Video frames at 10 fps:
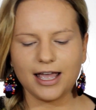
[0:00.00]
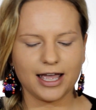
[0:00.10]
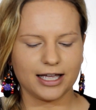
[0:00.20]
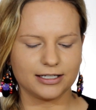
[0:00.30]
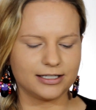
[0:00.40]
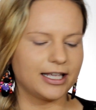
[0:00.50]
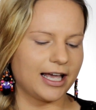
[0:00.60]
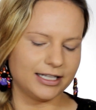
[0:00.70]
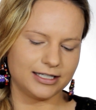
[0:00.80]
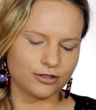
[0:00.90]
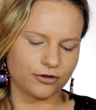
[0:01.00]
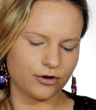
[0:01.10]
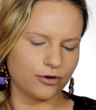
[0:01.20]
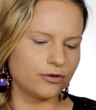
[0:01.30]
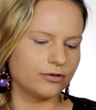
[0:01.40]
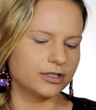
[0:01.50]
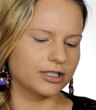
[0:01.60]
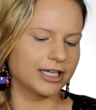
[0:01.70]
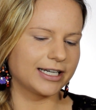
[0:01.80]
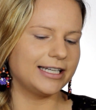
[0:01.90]
And yeah, it's
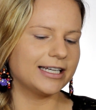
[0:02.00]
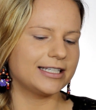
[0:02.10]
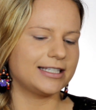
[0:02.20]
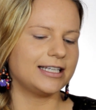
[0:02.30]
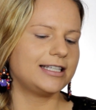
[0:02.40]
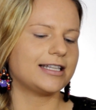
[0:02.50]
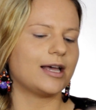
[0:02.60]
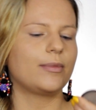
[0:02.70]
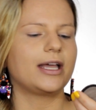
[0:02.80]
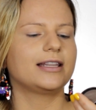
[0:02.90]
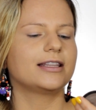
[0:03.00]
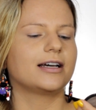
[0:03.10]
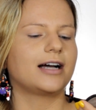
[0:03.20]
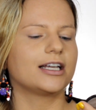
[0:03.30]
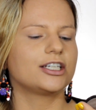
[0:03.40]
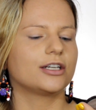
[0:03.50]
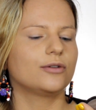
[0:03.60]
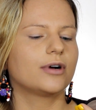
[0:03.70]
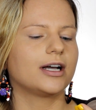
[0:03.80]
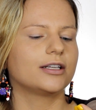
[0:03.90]
called Click System, and the
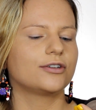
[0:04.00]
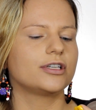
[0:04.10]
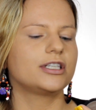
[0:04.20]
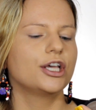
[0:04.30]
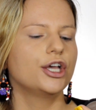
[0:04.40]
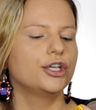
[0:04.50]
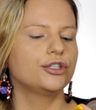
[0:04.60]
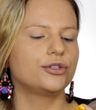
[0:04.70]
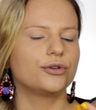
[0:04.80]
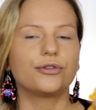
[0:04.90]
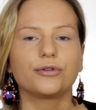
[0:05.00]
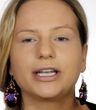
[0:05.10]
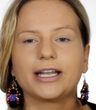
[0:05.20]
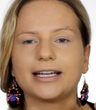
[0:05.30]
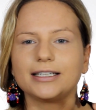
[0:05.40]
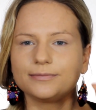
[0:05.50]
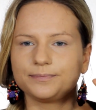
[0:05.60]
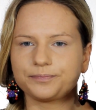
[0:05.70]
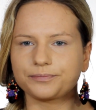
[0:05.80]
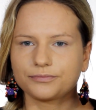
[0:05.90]
eyeshadow color is 239.
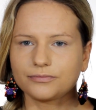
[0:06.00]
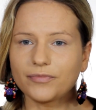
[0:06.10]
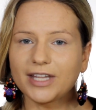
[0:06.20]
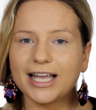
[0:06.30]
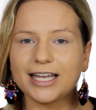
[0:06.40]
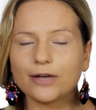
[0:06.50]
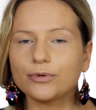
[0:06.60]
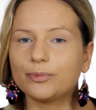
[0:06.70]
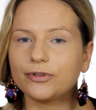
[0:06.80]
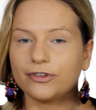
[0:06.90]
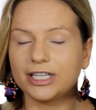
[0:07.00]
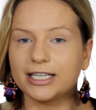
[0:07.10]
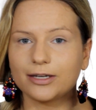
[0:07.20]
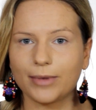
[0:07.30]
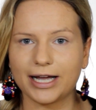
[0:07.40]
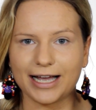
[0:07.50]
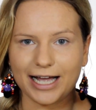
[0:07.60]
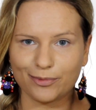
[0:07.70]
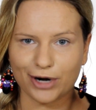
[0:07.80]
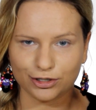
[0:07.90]
And I will be filling my
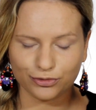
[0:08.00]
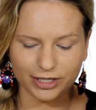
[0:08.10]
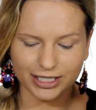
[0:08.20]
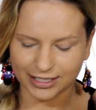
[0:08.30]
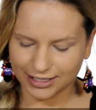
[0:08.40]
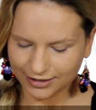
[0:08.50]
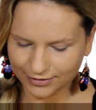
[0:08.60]
eyebrows with this.